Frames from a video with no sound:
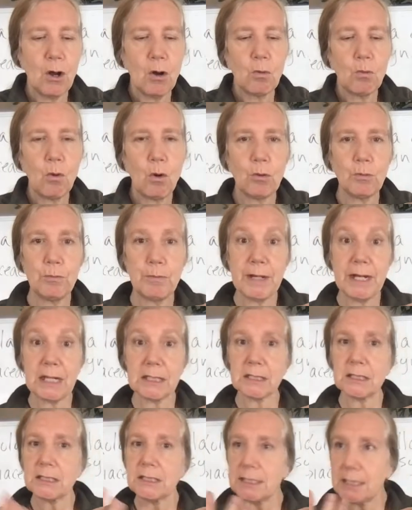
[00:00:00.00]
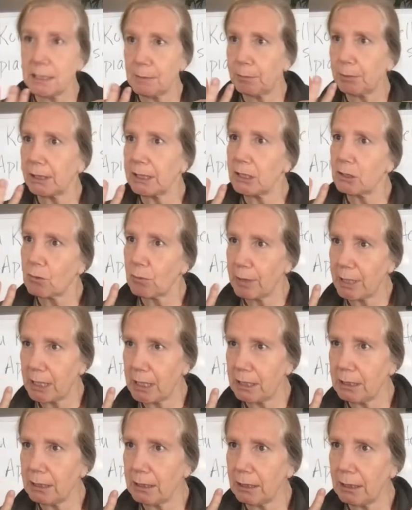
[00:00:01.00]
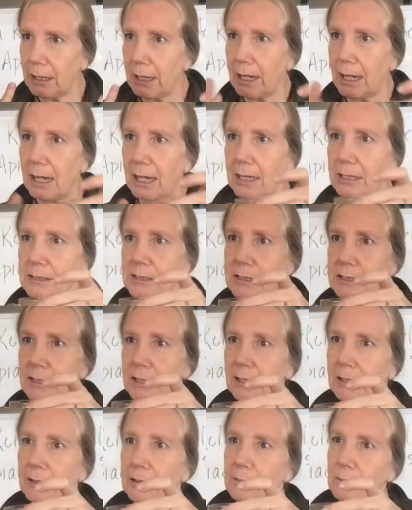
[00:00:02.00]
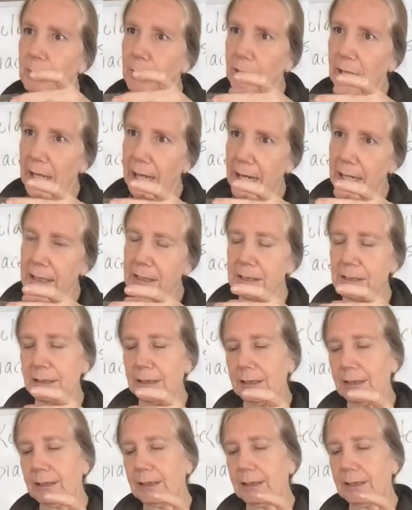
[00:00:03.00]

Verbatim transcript: won't be as deeply green as the plant.